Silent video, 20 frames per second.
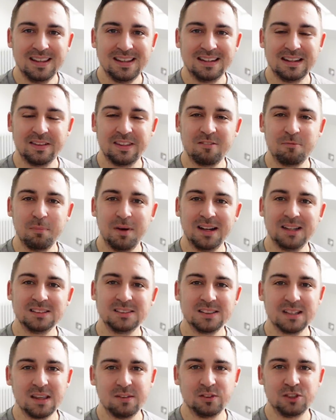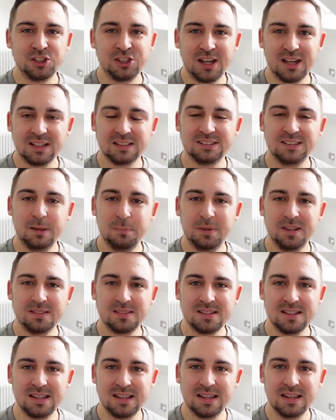Now they've managed to give Chat G P
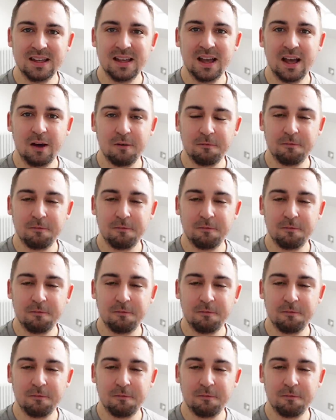T a